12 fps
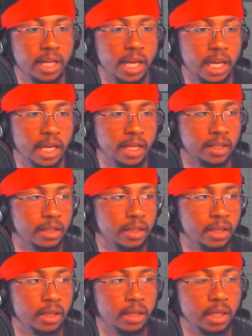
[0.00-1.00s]
and
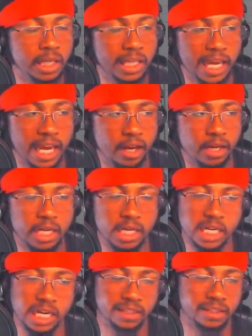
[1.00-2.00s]
he doesn't
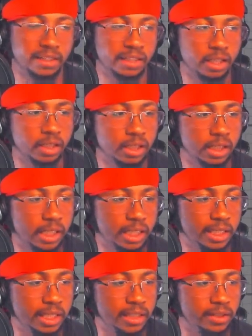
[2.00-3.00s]

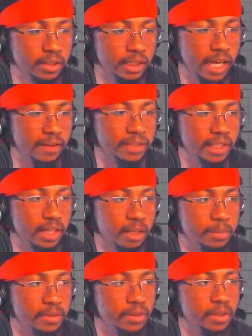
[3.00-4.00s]
necessarily have
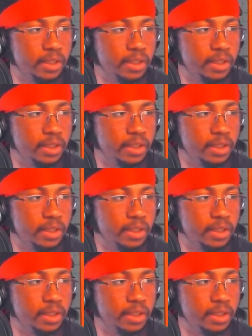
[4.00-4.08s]
setups